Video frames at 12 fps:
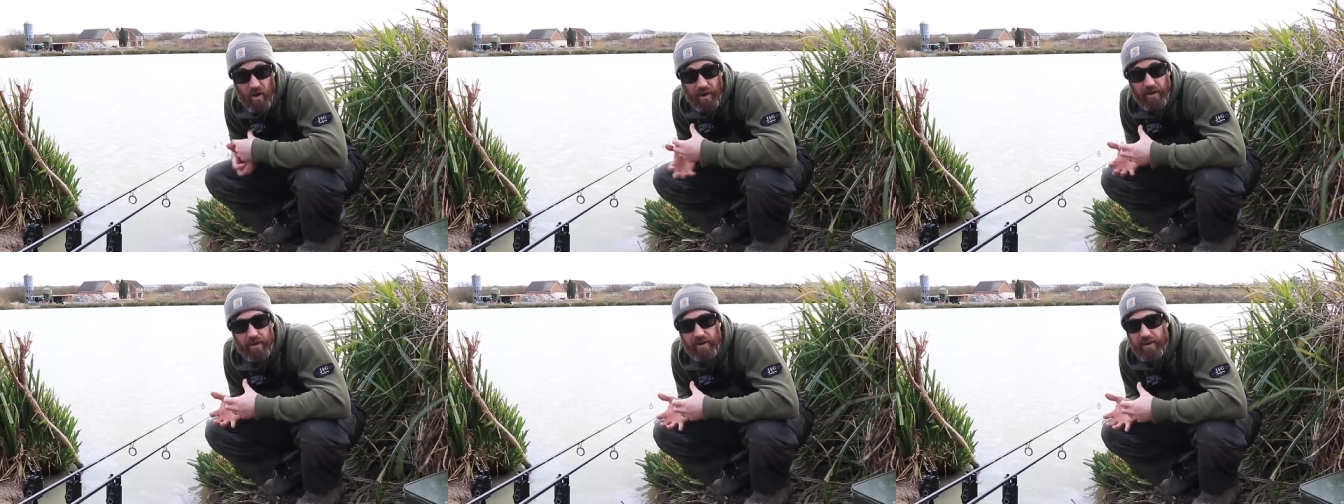
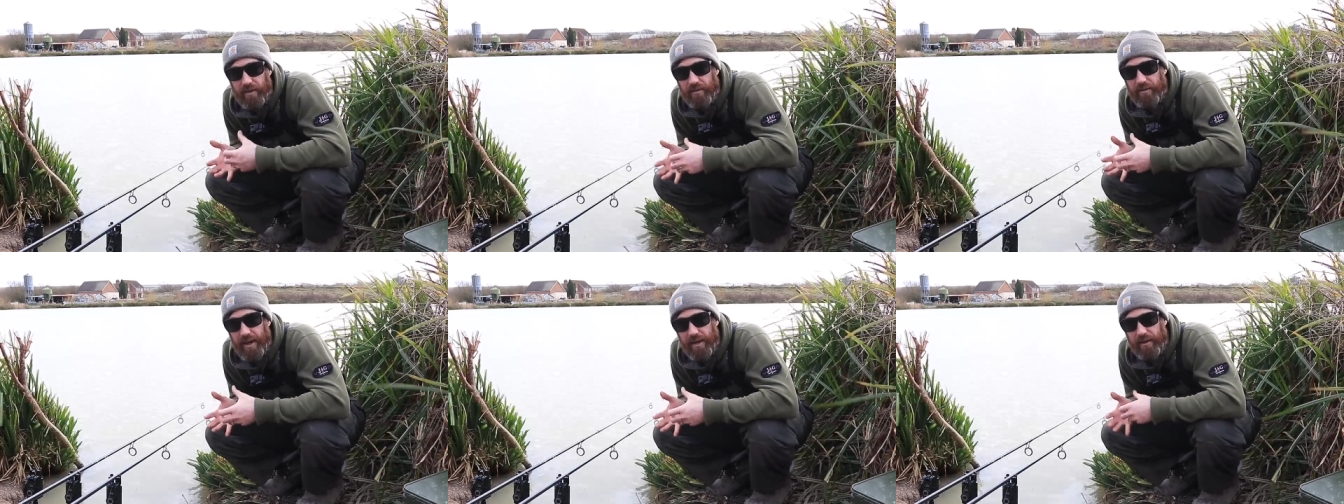right in
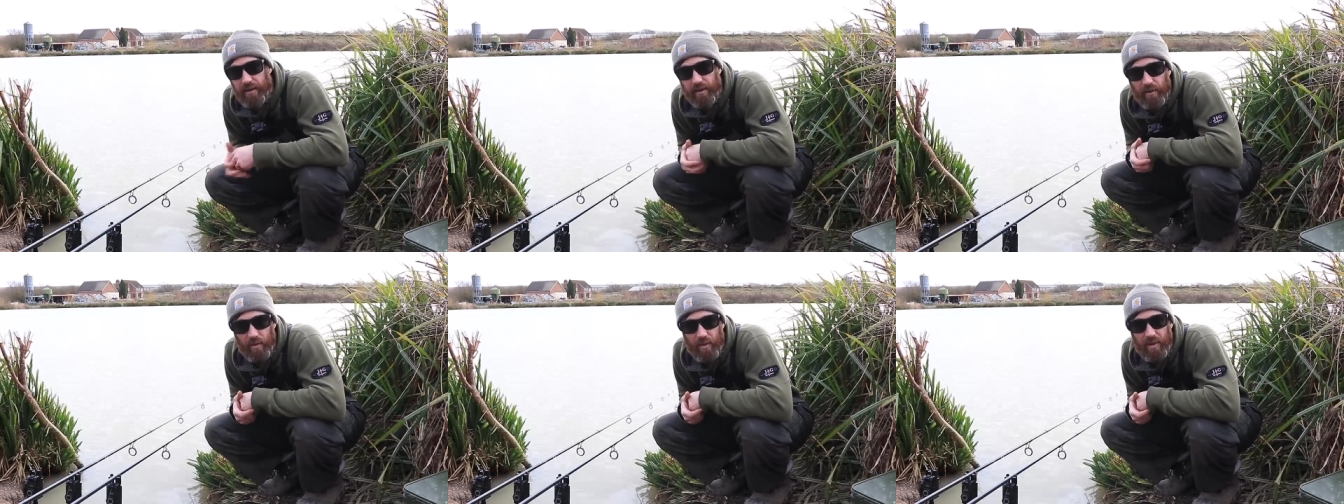saying
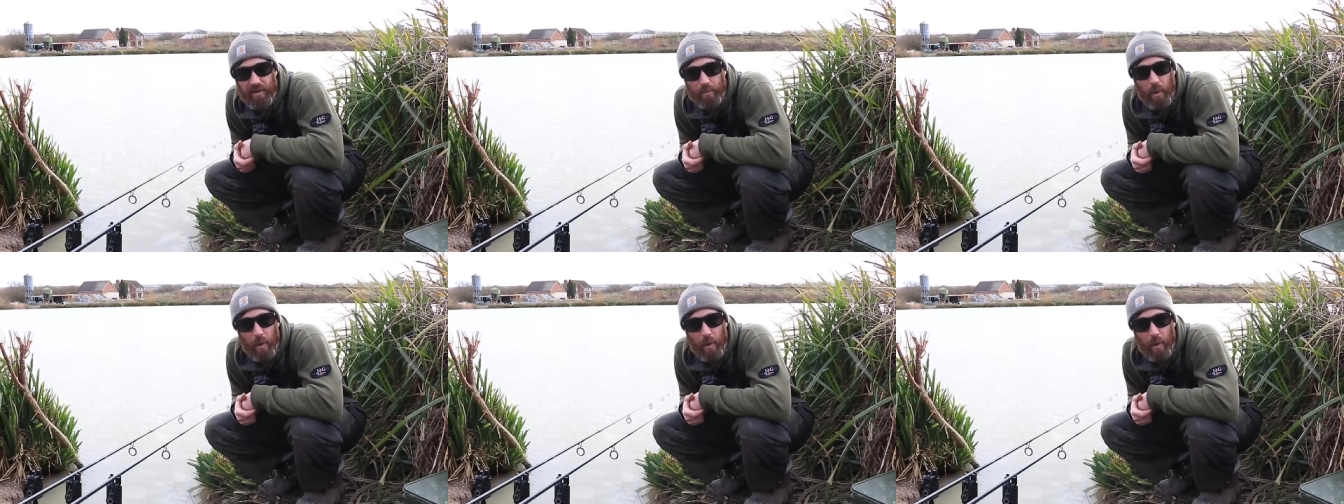that all these